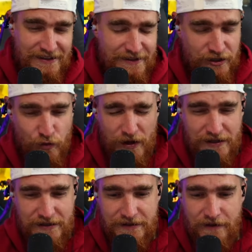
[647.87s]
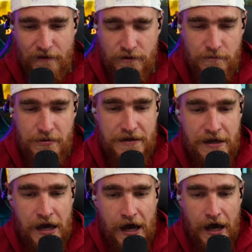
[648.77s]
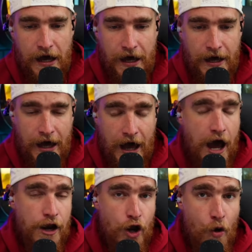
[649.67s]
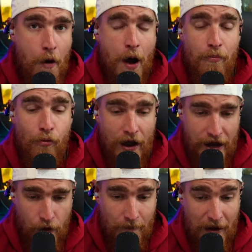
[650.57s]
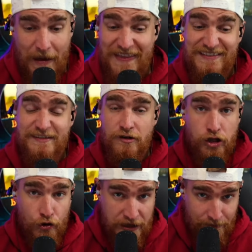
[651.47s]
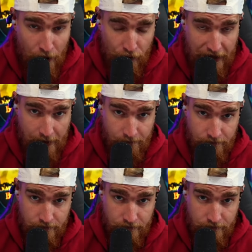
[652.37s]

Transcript: That six wins is going to be a no bueno. This is including the bowl game.